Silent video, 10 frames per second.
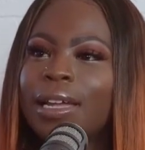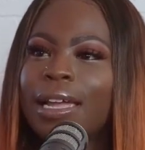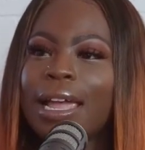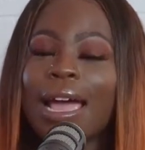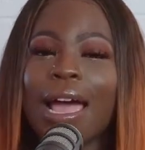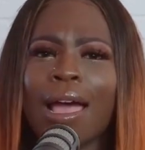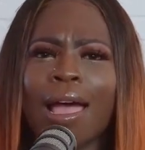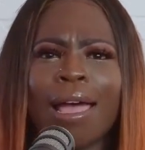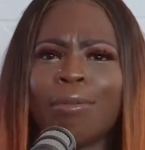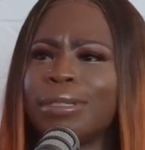Okay.
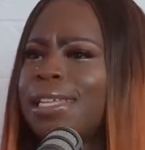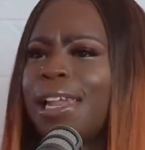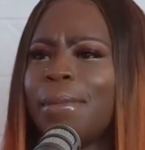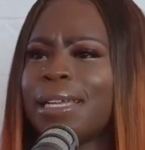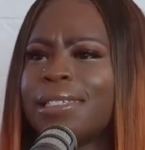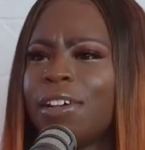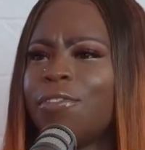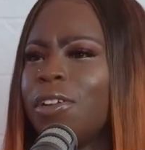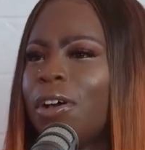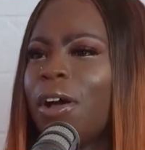I was telling
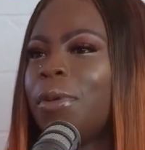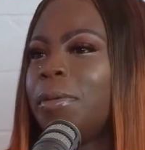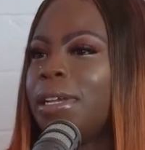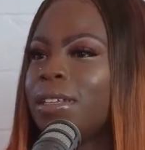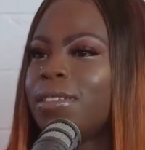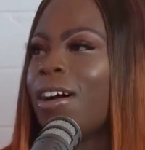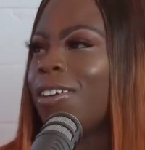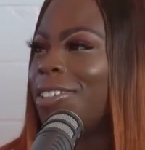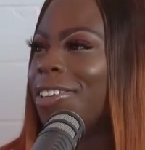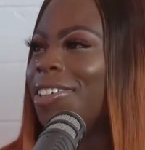myself, you know, I want to be a
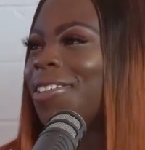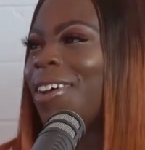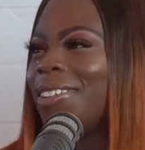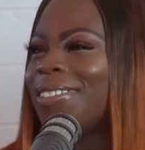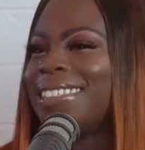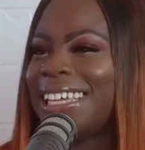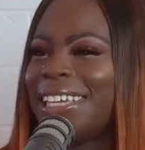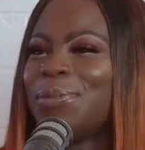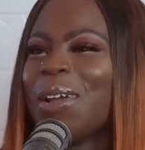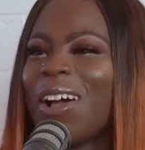doctor, you know, all those
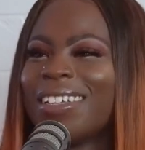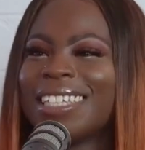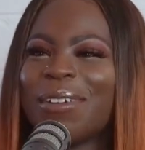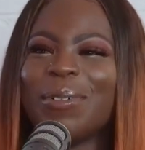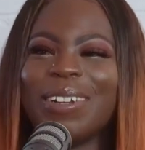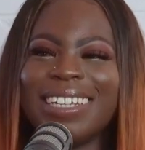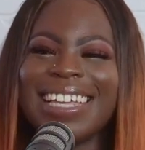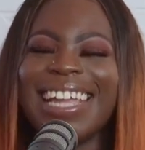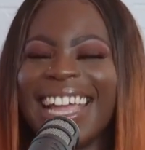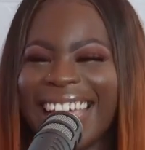things right. we all say we want to
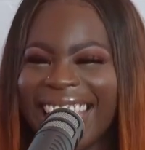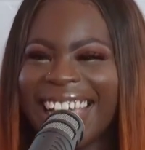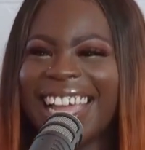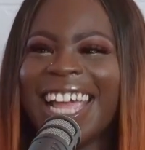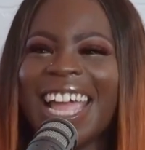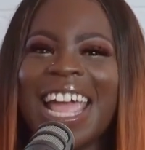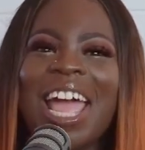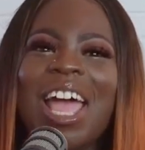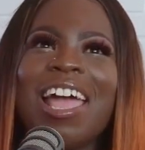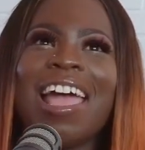do.
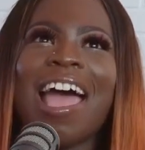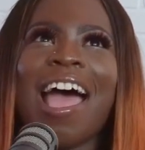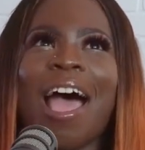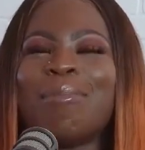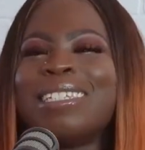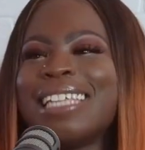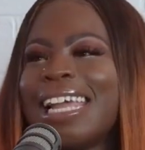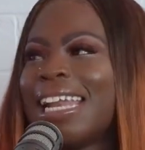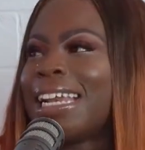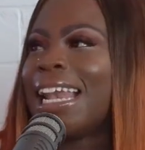mm-hmm. I'm
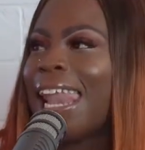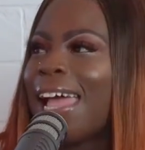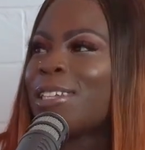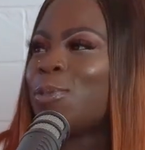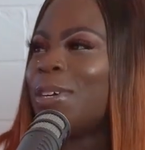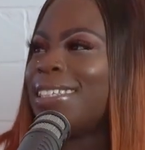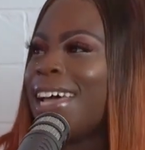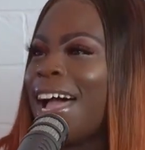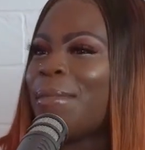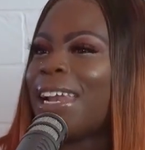sitting in class one
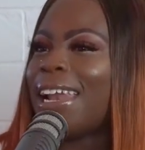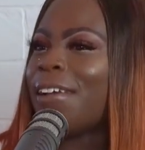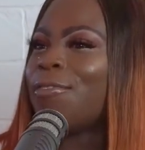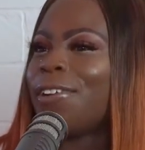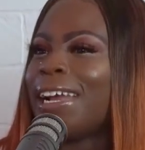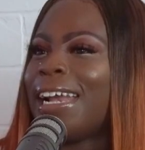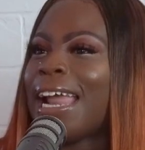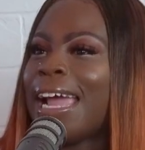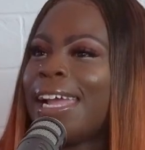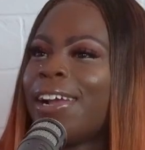time in the ninth grade
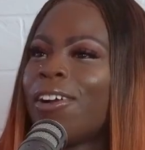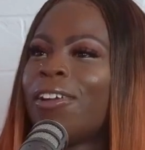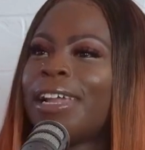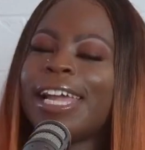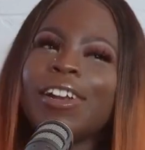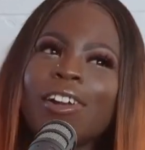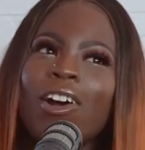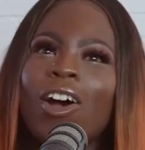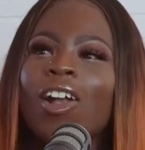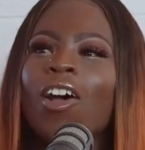and I hear on the
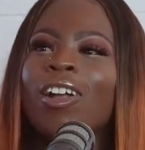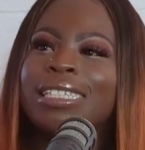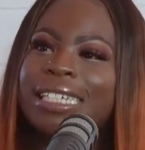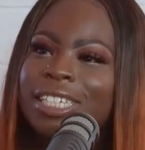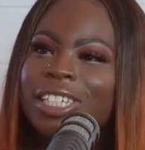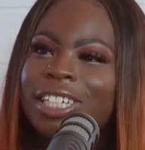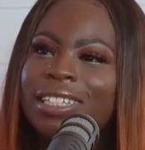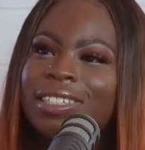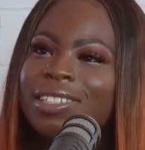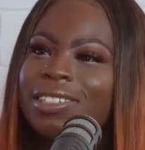intercom
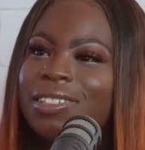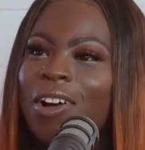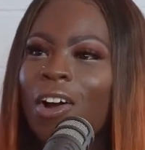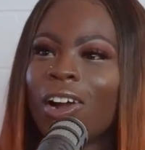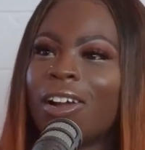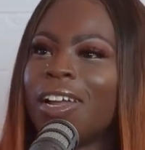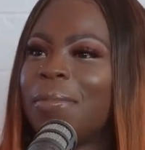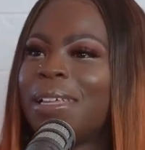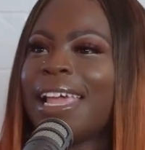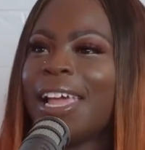auditions are going
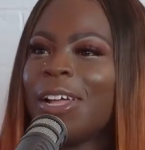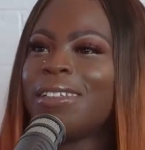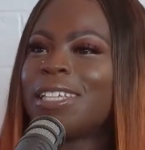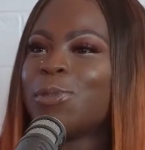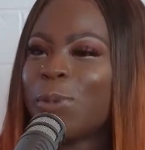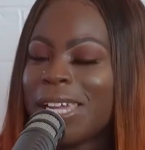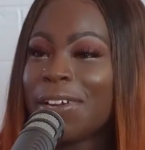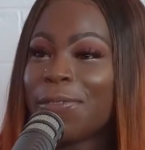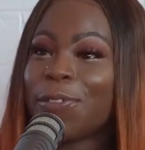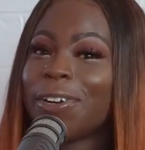to be held this
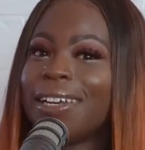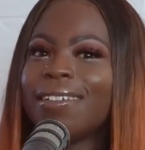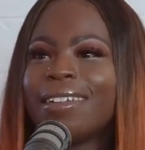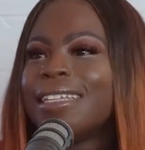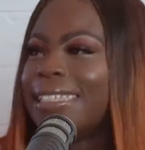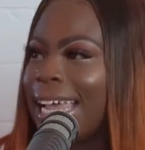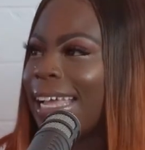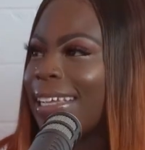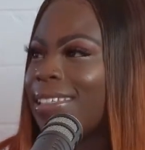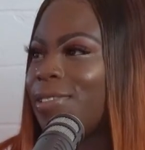week for
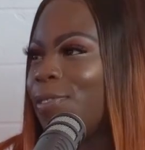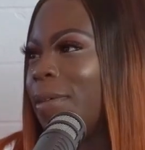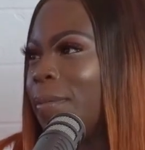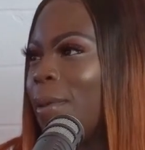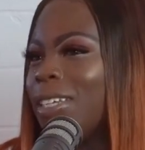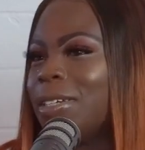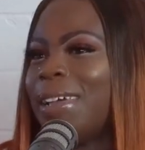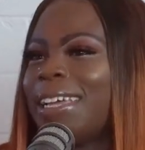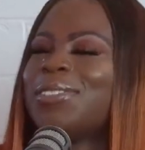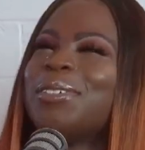dance for the right. marching band.